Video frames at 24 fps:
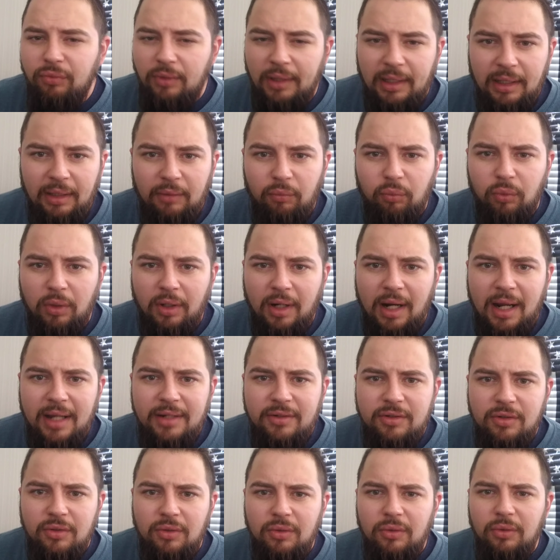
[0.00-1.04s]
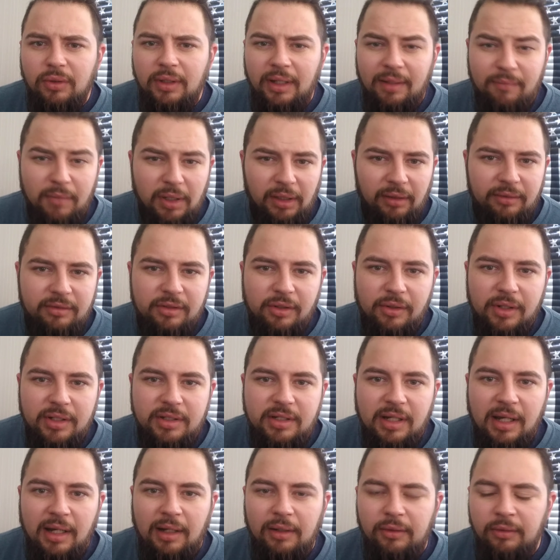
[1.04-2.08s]
where I do in a military
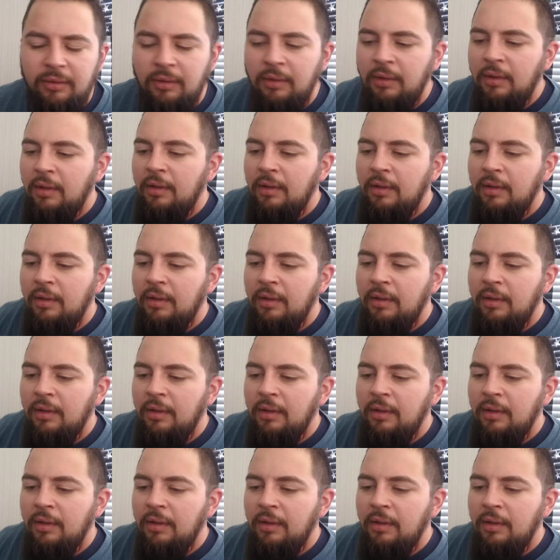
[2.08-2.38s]
town,